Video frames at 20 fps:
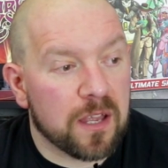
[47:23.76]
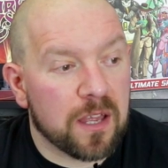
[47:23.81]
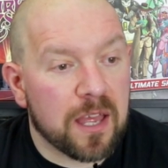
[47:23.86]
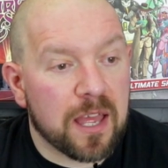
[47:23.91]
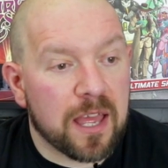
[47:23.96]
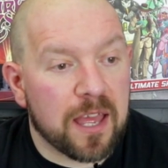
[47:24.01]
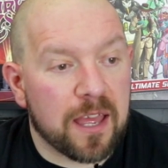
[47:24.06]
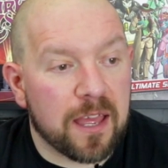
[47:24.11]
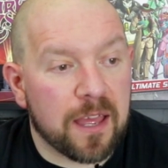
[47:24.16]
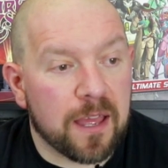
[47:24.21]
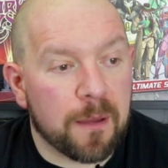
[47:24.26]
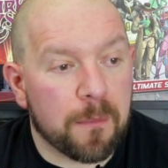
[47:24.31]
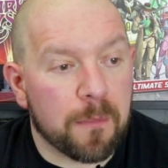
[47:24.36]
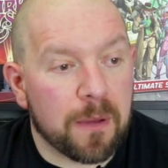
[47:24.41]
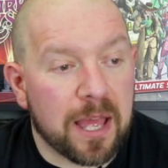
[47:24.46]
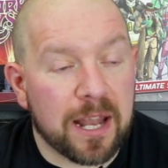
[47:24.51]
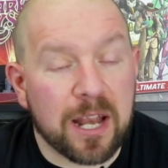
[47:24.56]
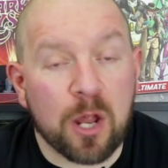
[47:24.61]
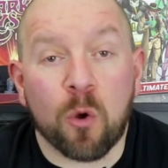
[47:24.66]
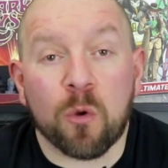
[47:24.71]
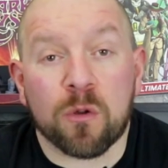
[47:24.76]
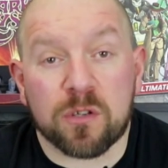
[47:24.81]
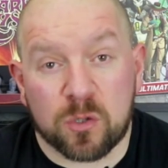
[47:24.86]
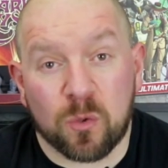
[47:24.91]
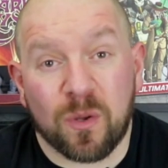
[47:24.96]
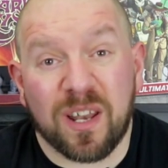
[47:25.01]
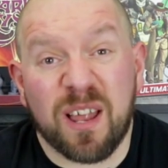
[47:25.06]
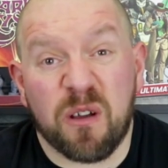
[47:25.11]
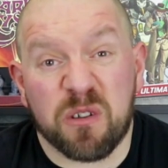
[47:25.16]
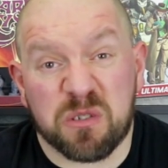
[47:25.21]
And it also
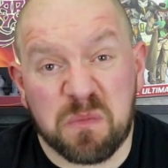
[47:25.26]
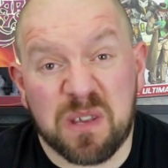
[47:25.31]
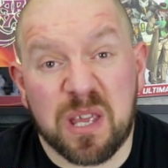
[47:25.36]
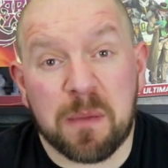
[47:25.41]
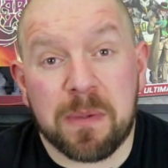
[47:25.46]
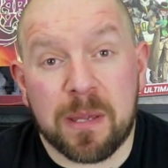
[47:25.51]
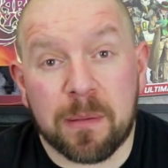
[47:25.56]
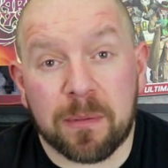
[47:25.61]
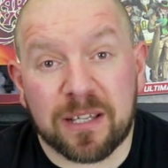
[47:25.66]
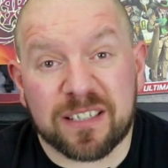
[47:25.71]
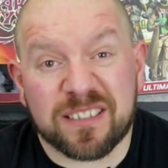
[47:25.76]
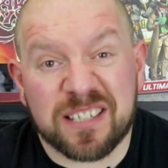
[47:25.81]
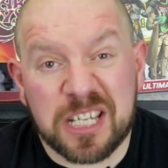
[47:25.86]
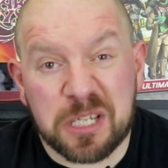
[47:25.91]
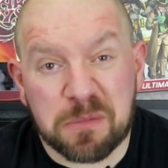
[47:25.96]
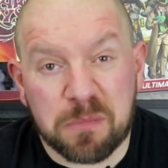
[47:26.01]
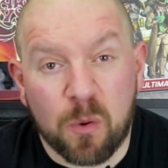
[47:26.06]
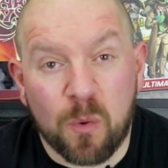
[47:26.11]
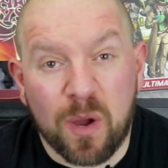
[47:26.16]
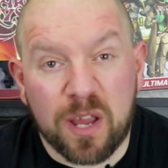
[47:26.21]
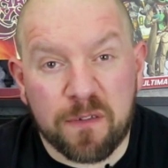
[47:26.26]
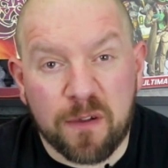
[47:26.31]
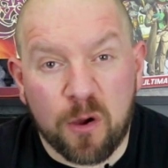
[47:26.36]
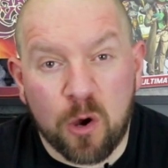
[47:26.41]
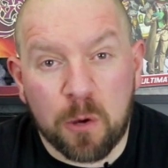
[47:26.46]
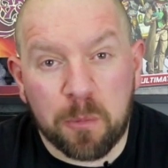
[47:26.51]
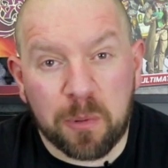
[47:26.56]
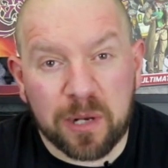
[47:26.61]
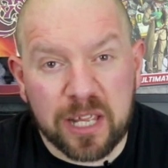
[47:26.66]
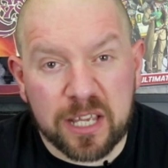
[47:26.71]
allows me to be able to teach my wife how to
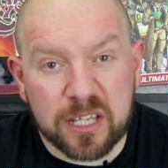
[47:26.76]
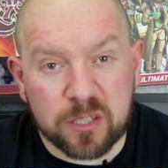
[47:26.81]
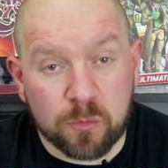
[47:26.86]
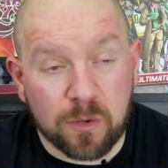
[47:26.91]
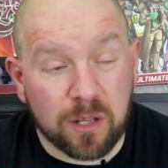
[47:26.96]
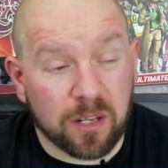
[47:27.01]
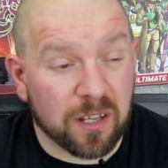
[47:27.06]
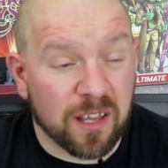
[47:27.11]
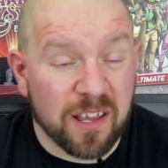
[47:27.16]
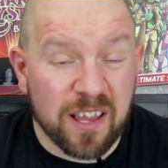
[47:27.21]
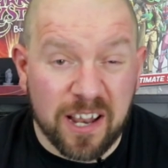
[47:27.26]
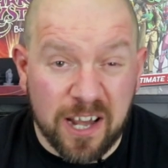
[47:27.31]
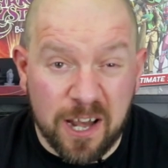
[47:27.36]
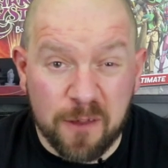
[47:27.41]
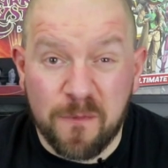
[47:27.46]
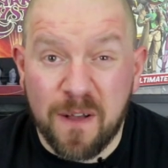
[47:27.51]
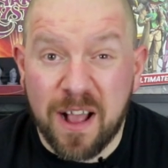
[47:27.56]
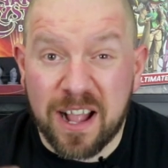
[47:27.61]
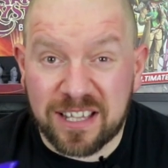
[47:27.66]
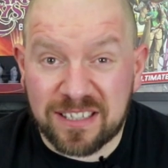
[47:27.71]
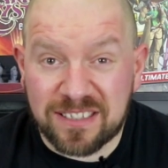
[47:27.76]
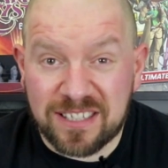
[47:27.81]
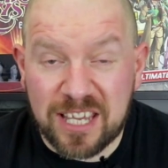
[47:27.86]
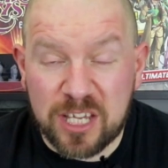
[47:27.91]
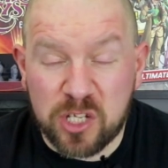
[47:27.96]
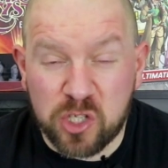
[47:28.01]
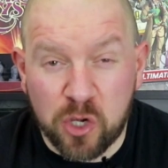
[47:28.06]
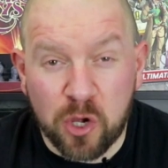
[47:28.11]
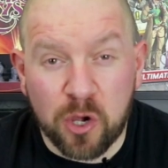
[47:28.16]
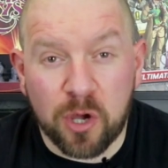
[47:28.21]
play it as well. And if I can
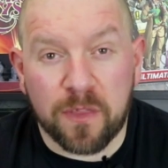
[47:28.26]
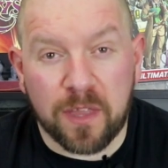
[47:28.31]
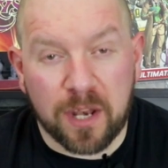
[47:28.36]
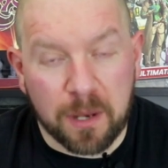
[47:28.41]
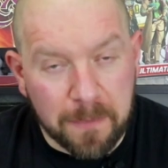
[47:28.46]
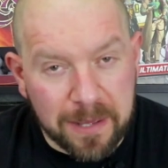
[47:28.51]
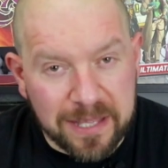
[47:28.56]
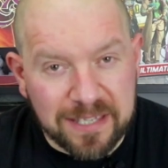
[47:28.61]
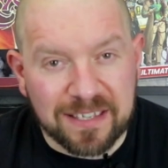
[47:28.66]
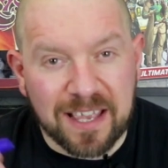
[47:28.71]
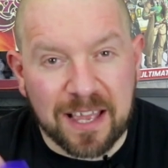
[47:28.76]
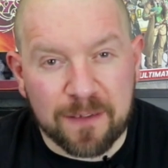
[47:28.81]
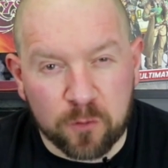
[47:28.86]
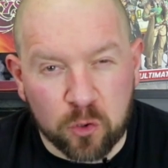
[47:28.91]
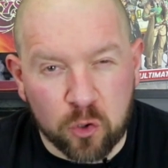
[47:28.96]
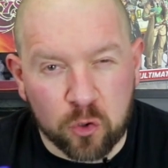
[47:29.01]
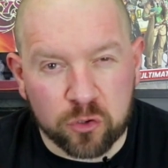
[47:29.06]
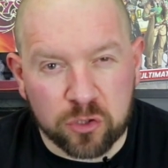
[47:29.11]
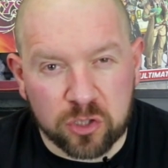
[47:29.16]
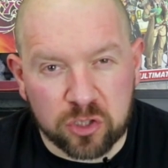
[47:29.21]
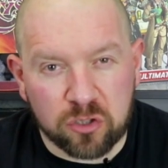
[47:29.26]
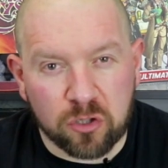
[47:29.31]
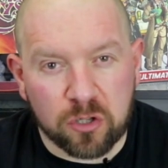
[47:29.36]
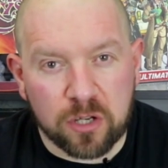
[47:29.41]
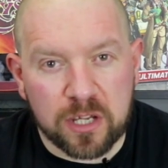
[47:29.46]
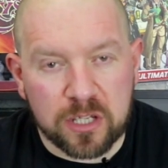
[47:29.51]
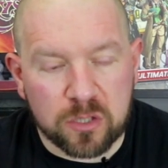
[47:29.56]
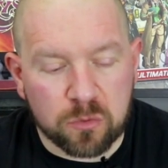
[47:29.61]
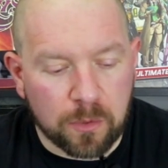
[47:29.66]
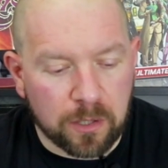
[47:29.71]
teach her, then it means I've understood it
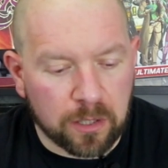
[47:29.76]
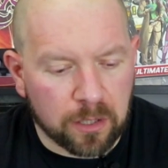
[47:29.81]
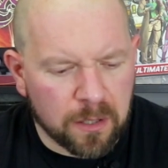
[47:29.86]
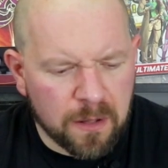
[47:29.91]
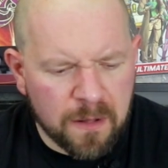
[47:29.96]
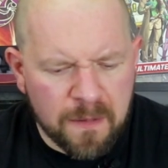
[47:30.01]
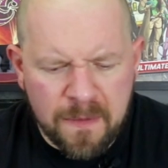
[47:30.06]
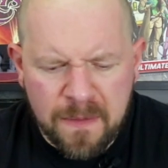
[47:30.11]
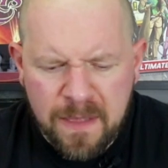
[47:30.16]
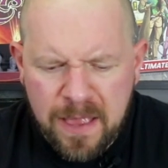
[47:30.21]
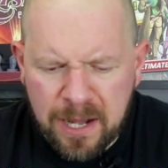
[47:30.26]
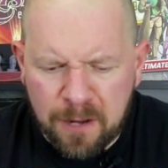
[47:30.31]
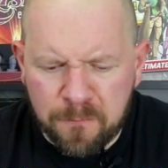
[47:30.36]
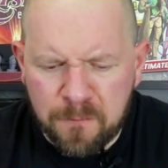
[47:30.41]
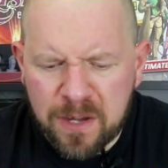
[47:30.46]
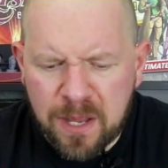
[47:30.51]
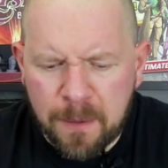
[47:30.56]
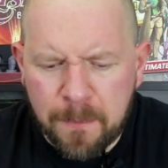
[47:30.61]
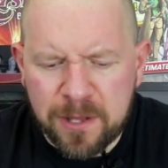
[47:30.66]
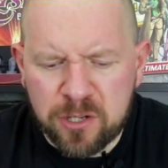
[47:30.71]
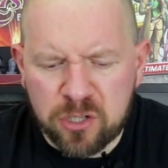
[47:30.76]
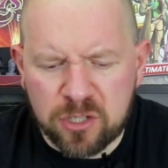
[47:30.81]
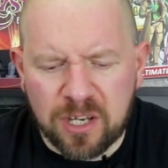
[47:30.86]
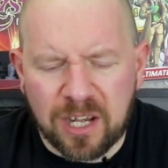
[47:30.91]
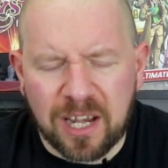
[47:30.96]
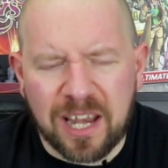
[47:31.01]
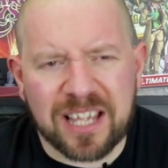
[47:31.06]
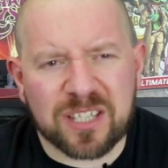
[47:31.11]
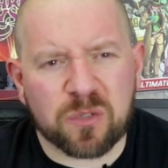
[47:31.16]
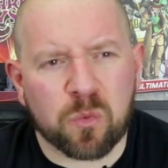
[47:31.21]
as well. And I think I mentioned it
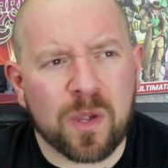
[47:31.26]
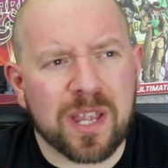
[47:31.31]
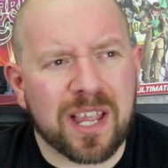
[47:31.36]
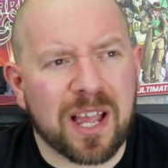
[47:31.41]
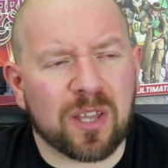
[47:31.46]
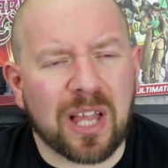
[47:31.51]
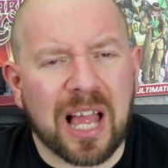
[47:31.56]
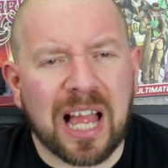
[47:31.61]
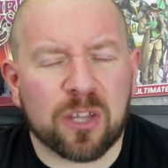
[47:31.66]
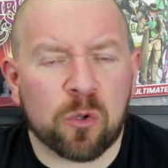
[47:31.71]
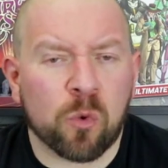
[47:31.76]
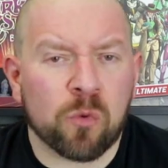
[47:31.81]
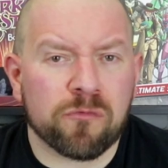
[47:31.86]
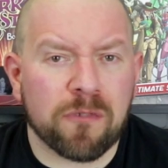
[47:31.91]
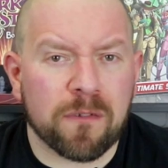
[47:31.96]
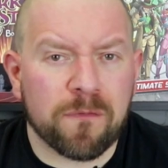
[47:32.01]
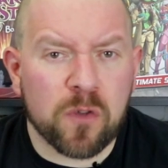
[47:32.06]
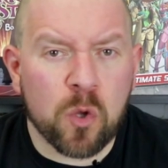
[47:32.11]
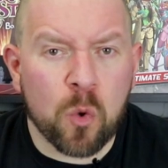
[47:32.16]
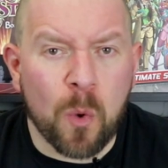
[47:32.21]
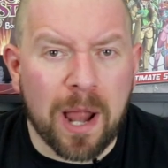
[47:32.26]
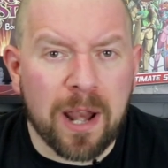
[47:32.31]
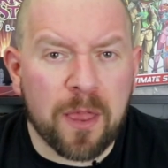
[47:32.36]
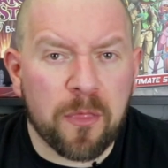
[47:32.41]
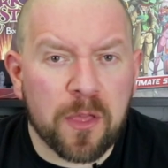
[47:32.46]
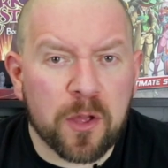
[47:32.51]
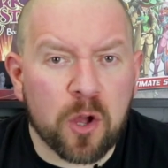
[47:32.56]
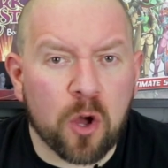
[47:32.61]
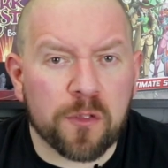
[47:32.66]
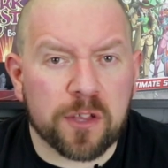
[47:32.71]
last week. I don't review
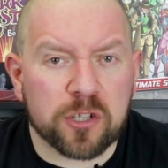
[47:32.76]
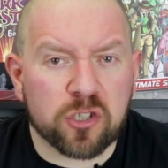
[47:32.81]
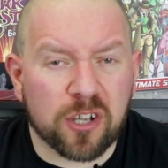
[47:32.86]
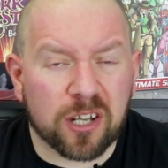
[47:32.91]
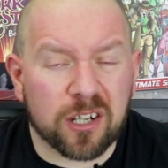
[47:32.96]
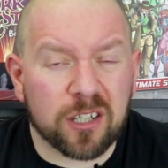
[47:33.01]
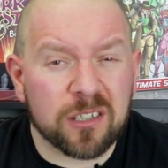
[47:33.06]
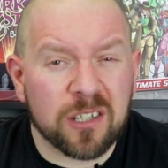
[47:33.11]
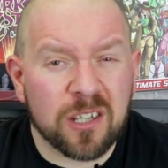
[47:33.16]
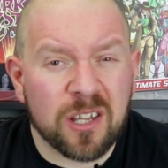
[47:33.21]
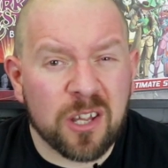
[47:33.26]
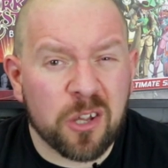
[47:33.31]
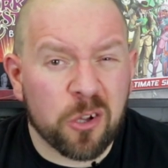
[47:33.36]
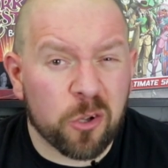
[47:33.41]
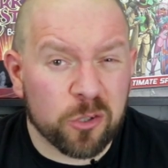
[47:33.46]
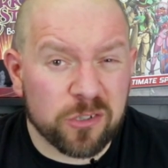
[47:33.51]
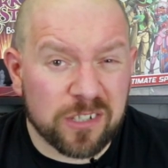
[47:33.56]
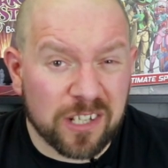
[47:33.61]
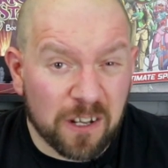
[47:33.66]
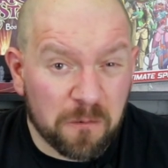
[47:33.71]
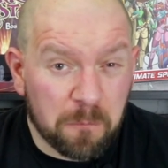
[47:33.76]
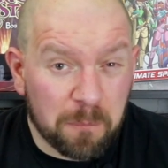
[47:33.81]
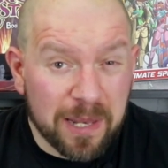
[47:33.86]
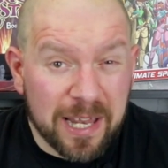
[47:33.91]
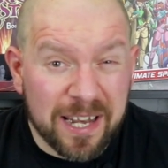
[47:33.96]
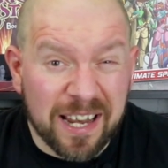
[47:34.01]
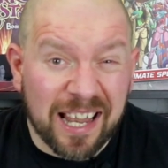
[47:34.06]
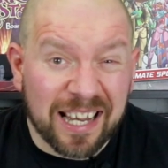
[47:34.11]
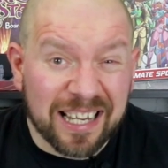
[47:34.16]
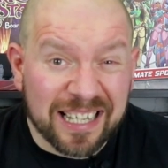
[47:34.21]
anything on the channel until I've played
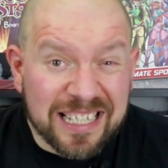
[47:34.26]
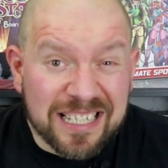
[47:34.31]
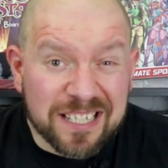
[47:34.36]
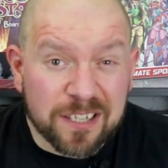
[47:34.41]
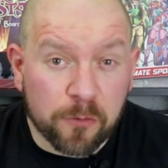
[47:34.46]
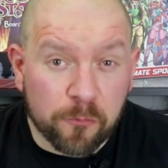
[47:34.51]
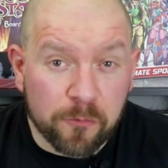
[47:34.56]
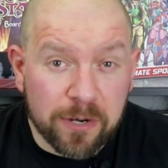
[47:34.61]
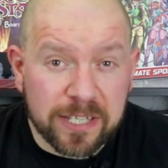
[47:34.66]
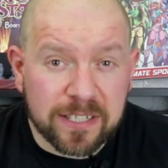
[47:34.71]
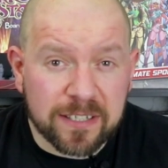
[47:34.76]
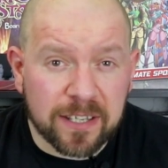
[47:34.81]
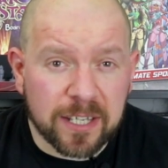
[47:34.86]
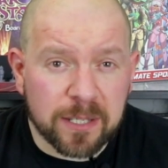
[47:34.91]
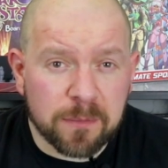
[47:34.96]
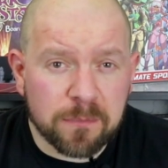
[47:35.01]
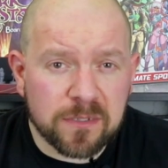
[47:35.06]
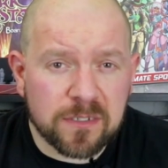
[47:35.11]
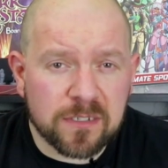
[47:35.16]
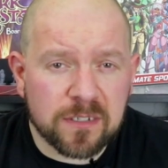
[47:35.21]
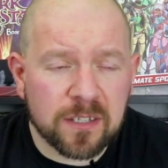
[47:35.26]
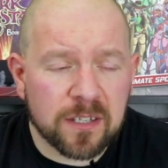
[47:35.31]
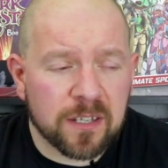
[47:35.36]
it at least 3 times.